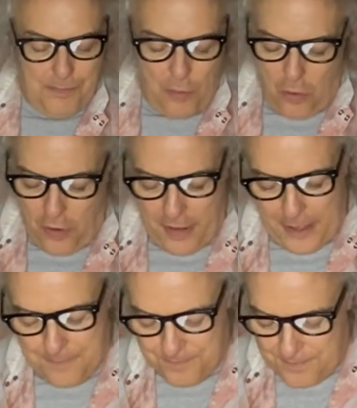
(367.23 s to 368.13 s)
boy,
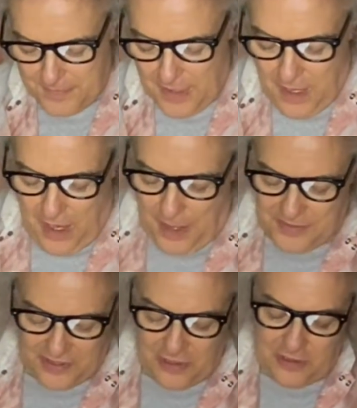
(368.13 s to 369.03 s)
I'm
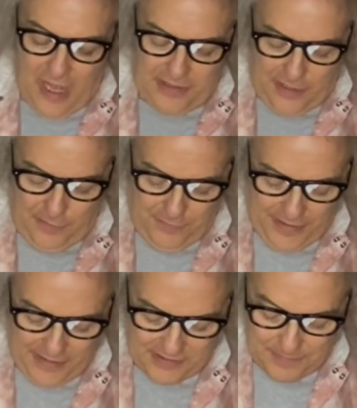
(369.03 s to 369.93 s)
still not
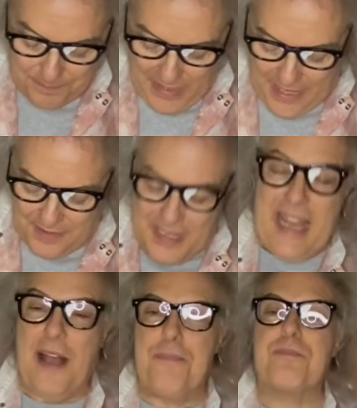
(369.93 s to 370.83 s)
convinced. And
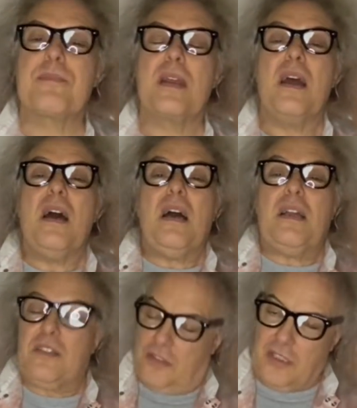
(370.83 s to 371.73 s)
then
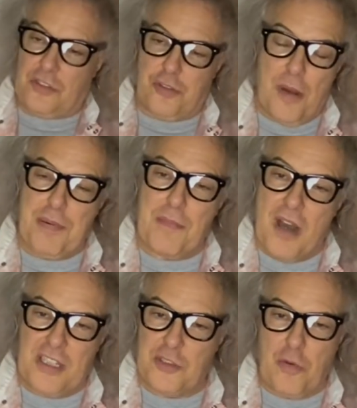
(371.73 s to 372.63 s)
the Trump
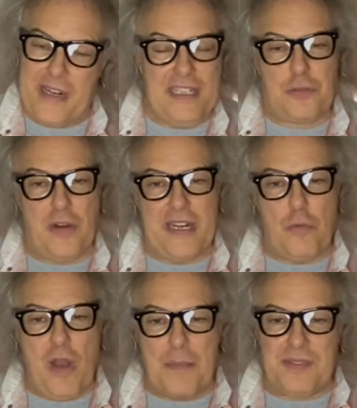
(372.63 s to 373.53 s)
Amuck 2020
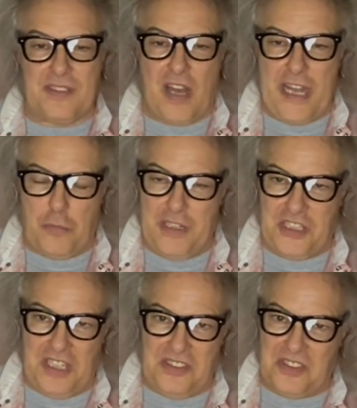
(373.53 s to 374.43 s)
website, which
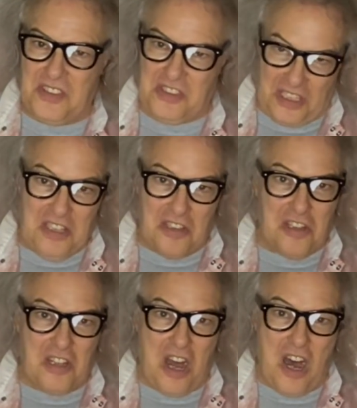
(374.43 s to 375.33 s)
is
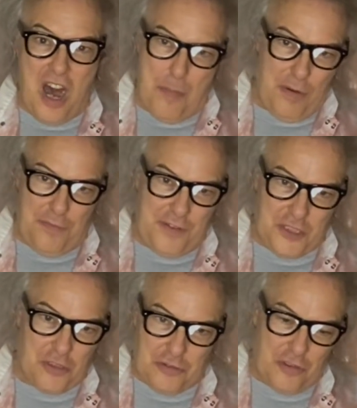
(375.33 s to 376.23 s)
still up,
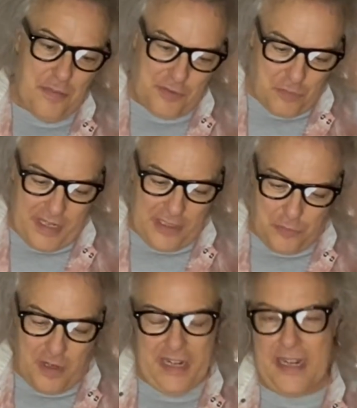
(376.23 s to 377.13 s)
official Trump
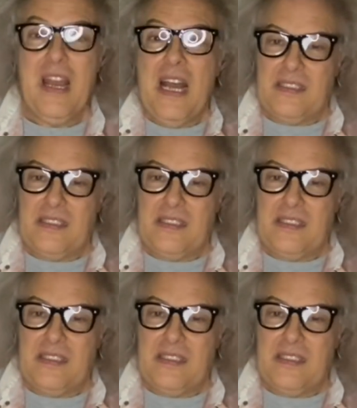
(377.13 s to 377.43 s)
2020,